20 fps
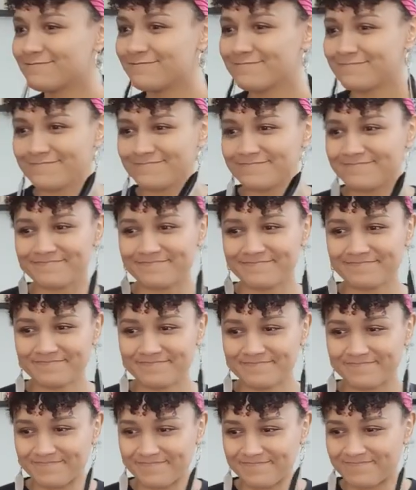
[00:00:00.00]

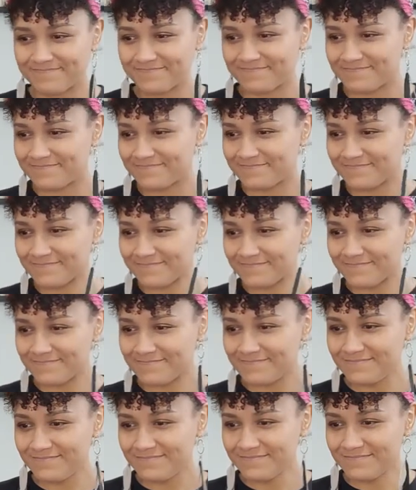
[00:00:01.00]

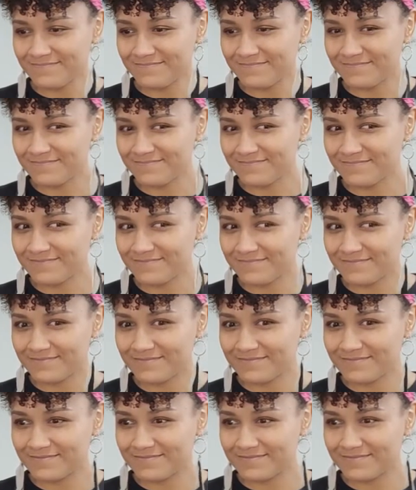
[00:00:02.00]

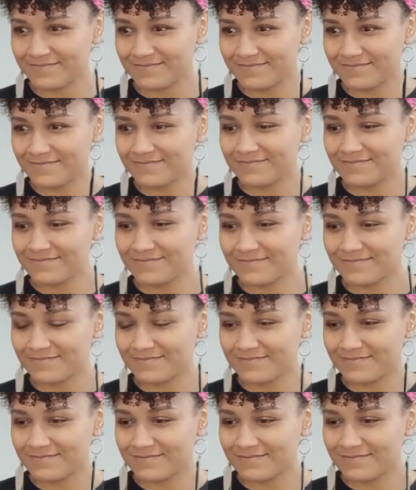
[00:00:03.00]

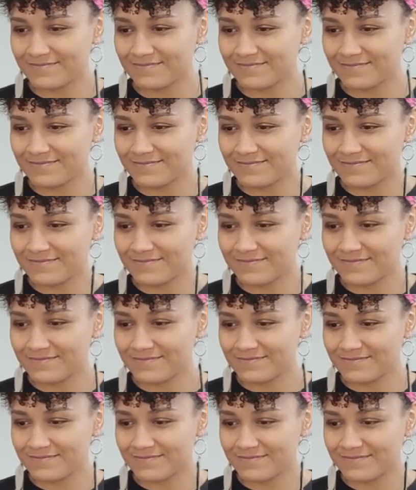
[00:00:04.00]

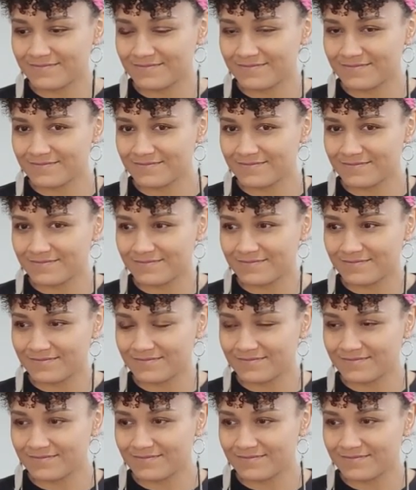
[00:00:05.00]

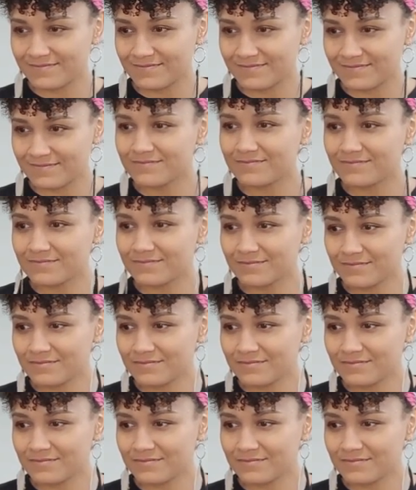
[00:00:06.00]
The person shown says nothing.